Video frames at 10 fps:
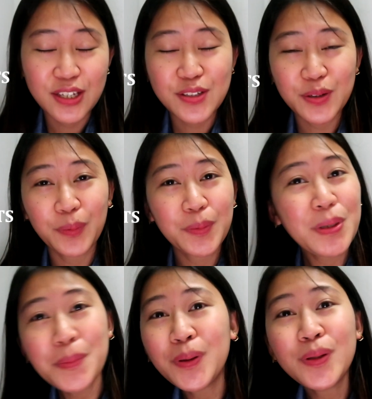So when
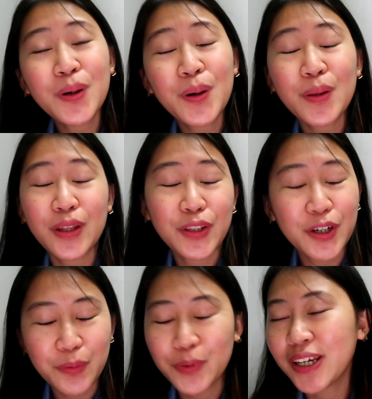people know that
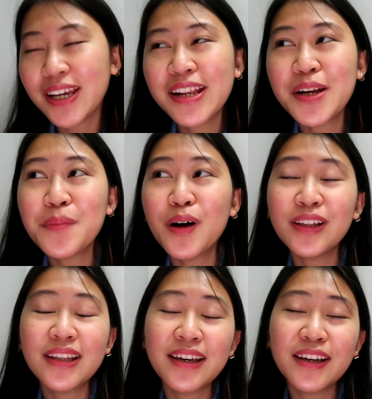you're working in the
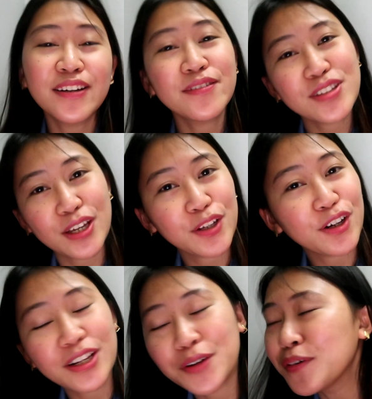Maldives and you're
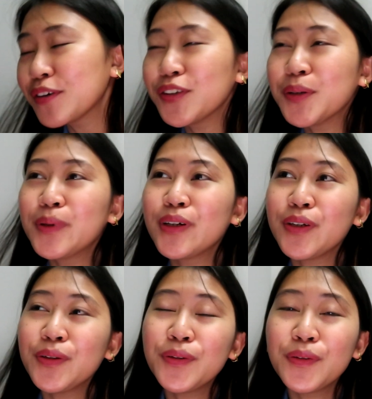an
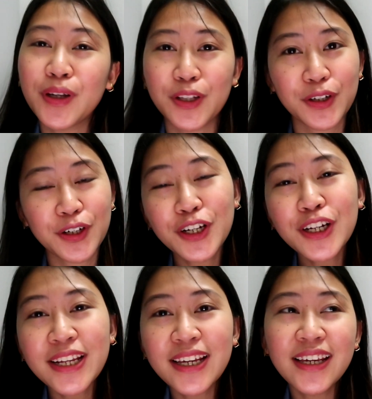OFW and you're
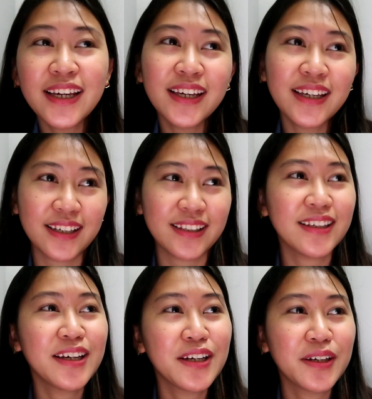earning and
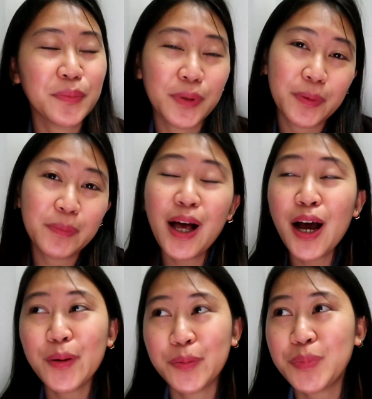blah blah
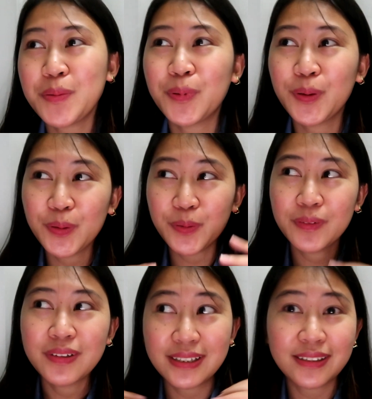blah, and people
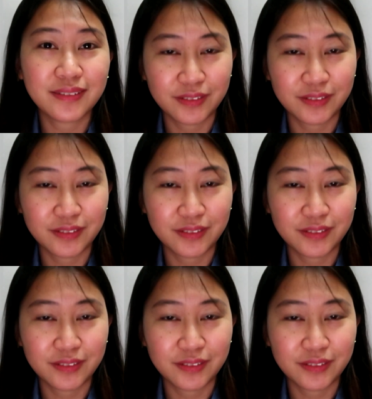like